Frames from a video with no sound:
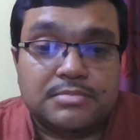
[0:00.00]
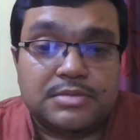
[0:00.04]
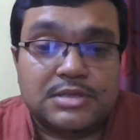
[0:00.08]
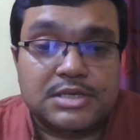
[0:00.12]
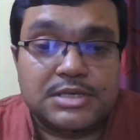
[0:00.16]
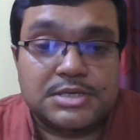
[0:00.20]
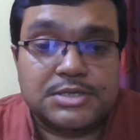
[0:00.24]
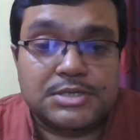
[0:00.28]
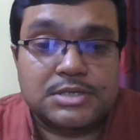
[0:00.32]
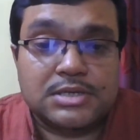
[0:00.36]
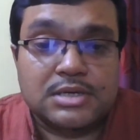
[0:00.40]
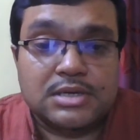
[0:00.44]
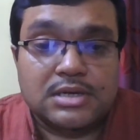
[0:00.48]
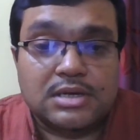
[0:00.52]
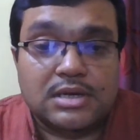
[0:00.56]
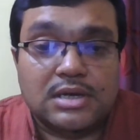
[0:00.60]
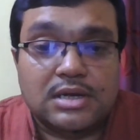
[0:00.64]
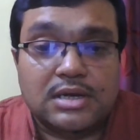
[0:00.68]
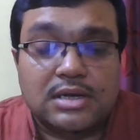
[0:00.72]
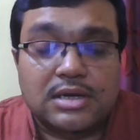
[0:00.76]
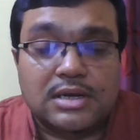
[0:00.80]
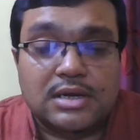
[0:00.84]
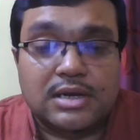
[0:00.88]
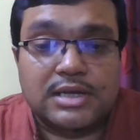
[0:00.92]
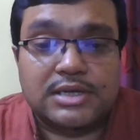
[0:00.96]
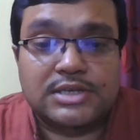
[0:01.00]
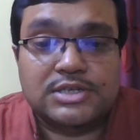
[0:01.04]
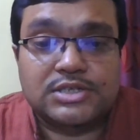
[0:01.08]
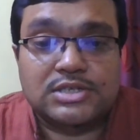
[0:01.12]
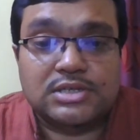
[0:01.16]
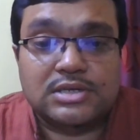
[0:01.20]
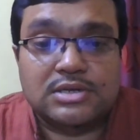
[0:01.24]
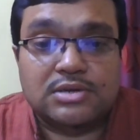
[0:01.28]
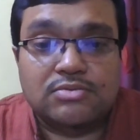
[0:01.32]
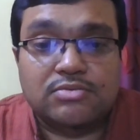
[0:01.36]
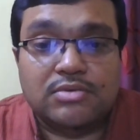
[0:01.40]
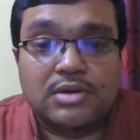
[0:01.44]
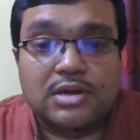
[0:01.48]
this
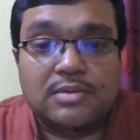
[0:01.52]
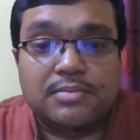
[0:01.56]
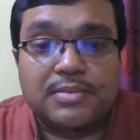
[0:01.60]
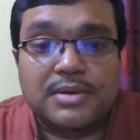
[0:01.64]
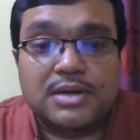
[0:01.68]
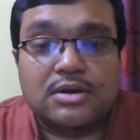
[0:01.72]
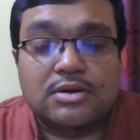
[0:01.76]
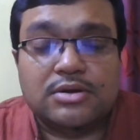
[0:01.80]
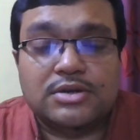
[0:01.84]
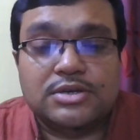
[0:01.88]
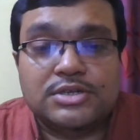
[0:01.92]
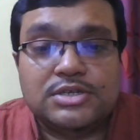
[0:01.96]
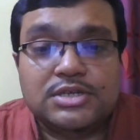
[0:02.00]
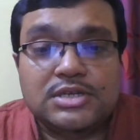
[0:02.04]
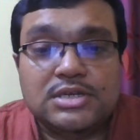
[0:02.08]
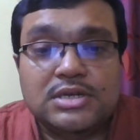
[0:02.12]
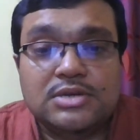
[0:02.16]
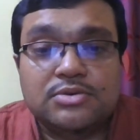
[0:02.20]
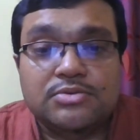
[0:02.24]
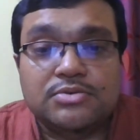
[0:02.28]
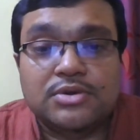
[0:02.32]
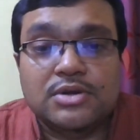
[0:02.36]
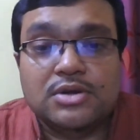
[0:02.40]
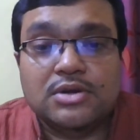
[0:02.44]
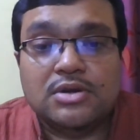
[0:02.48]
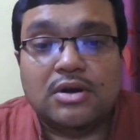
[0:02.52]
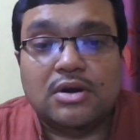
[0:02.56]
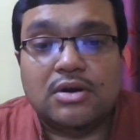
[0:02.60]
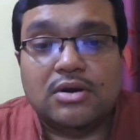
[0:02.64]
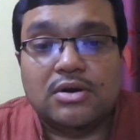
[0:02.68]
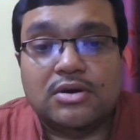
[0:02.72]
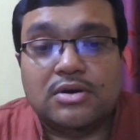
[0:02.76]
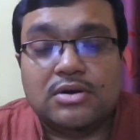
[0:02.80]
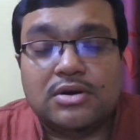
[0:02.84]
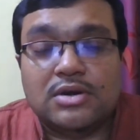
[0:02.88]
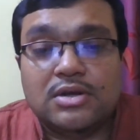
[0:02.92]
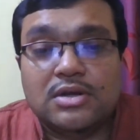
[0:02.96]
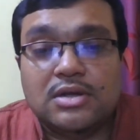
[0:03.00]
lecture will be continued,
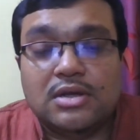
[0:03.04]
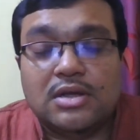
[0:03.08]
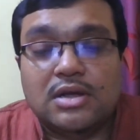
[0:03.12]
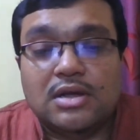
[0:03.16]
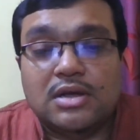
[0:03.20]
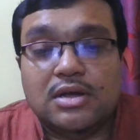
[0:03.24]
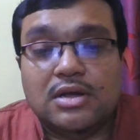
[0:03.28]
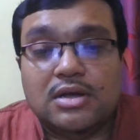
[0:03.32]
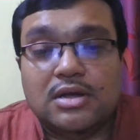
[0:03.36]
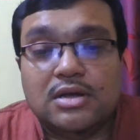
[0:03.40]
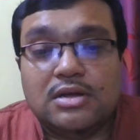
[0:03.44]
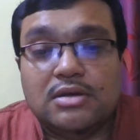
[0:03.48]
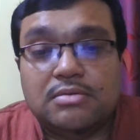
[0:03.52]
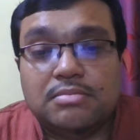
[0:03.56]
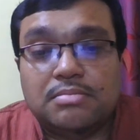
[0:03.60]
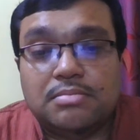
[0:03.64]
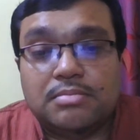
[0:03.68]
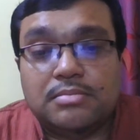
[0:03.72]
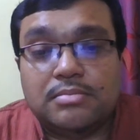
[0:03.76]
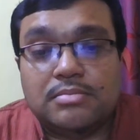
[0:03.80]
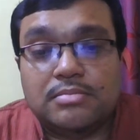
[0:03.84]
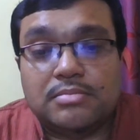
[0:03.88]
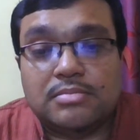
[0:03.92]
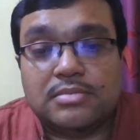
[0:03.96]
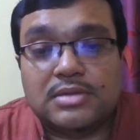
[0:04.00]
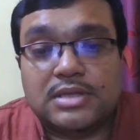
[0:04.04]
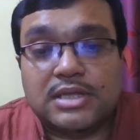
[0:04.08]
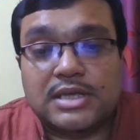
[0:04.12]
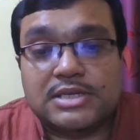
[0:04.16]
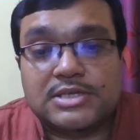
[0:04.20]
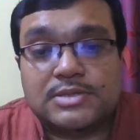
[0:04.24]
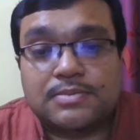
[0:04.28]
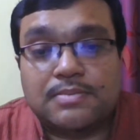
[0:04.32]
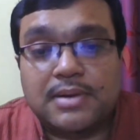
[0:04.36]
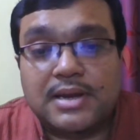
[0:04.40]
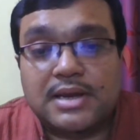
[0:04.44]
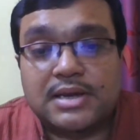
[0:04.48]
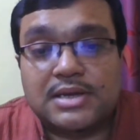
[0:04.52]
or the
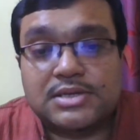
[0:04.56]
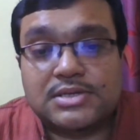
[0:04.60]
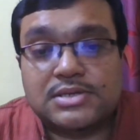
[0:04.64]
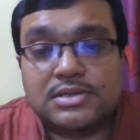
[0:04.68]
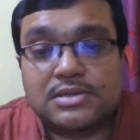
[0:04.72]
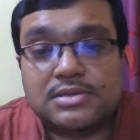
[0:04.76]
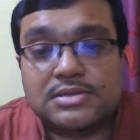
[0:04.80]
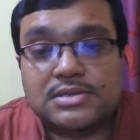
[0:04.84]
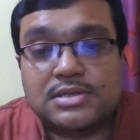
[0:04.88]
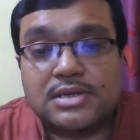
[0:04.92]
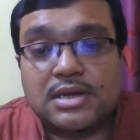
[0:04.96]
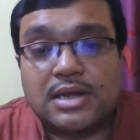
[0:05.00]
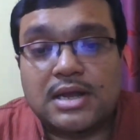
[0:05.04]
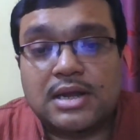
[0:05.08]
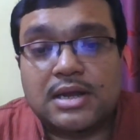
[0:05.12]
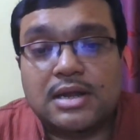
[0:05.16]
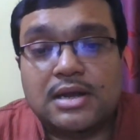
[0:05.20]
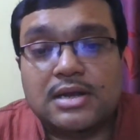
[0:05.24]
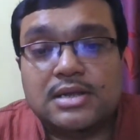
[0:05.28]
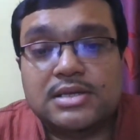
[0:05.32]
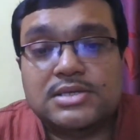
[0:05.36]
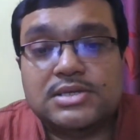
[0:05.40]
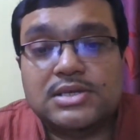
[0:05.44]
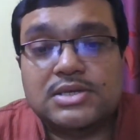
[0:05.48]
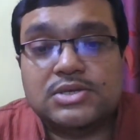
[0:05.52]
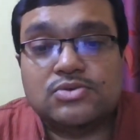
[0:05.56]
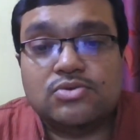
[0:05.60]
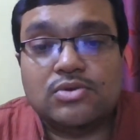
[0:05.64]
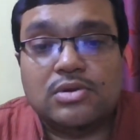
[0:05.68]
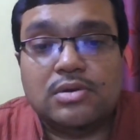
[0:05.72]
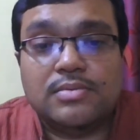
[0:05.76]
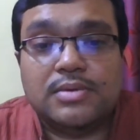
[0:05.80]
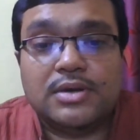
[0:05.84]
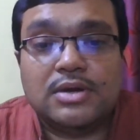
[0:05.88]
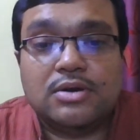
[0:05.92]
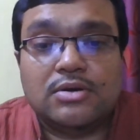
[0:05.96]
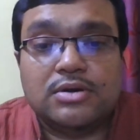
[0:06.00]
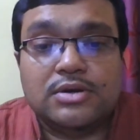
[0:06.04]
explanations and analysis
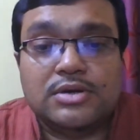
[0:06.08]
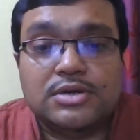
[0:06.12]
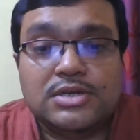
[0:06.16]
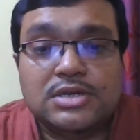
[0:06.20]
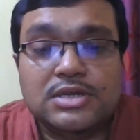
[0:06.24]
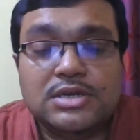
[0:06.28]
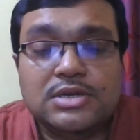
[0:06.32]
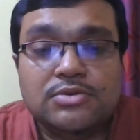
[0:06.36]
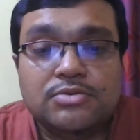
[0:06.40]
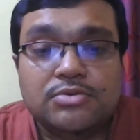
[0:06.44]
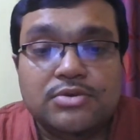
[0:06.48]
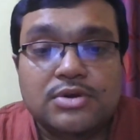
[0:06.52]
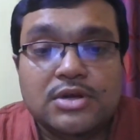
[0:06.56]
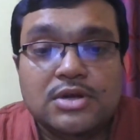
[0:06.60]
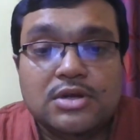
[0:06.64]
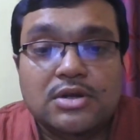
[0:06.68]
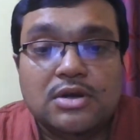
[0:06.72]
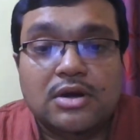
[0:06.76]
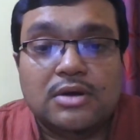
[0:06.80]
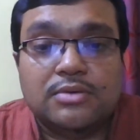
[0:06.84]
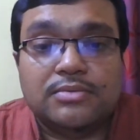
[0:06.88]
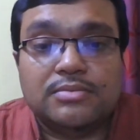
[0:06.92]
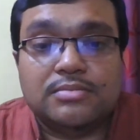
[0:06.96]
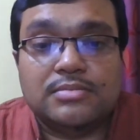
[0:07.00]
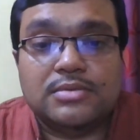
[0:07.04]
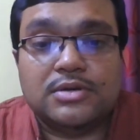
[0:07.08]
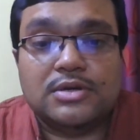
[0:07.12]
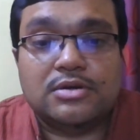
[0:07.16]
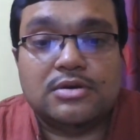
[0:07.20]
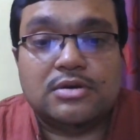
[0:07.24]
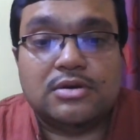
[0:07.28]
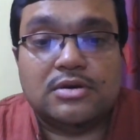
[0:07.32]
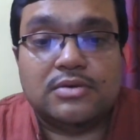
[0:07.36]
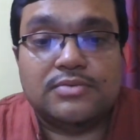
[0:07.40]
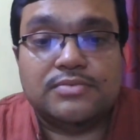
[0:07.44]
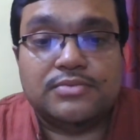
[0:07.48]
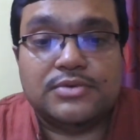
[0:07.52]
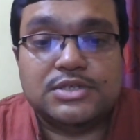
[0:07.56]
will be continued of
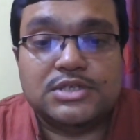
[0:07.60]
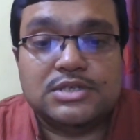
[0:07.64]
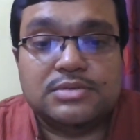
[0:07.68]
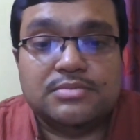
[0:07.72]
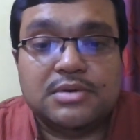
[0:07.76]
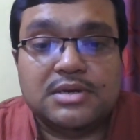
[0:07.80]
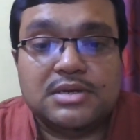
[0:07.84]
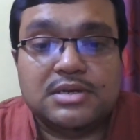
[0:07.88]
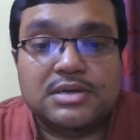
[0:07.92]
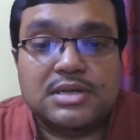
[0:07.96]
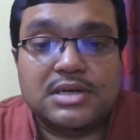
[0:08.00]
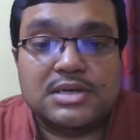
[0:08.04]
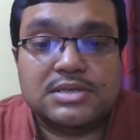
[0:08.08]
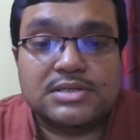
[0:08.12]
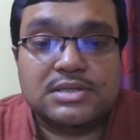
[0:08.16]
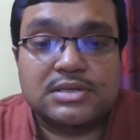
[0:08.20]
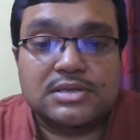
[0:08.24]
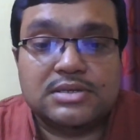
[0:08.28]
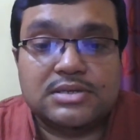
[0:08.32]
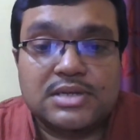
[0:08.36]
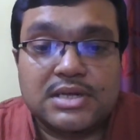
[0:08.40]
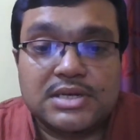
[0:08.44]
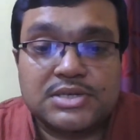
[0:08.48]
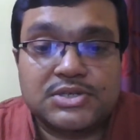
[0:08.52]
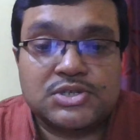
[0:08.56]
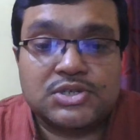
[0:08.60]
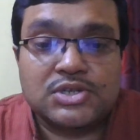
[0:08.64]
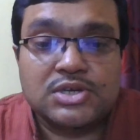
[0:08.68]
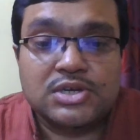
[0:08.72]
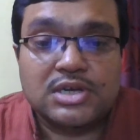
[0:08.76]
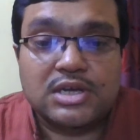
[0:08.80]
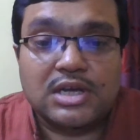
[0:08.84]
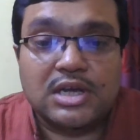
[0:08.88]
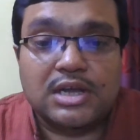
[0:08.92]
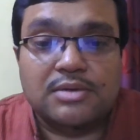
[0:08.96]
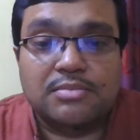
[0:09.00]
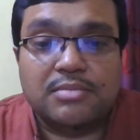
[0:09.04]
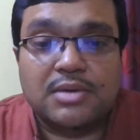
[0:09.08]
Ozymandias the text
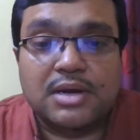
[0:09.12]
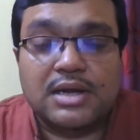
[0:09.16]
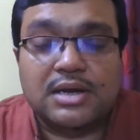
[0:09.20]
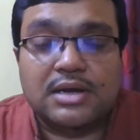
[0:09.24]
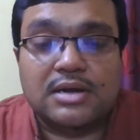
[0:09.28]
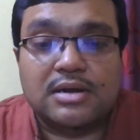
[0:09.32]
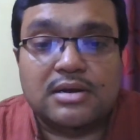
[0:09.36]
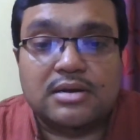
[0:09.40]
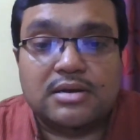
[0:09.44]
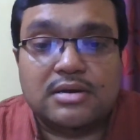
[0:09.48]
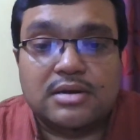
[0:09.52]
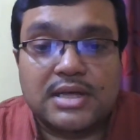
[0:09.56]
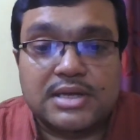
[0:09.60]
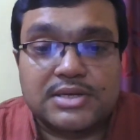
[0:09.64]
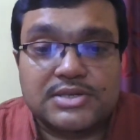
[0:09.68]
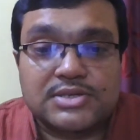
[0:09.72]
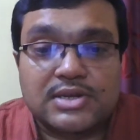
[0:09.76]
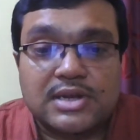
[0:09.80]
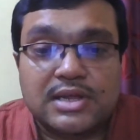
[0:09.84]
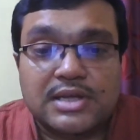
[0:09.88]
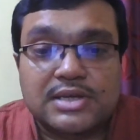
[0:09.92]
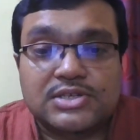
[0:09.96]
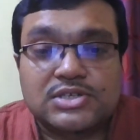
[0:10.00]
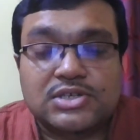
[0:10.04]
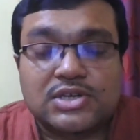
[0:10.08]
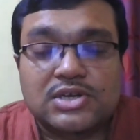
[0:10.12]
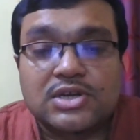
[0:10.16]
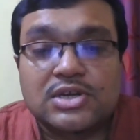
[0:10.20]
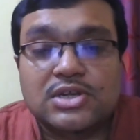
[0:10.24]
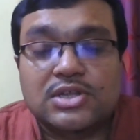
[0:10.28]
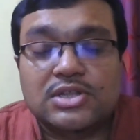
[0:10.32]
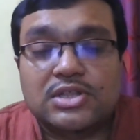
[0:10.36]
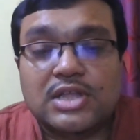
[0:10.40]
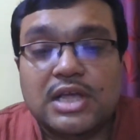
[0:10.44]
in my next lecture.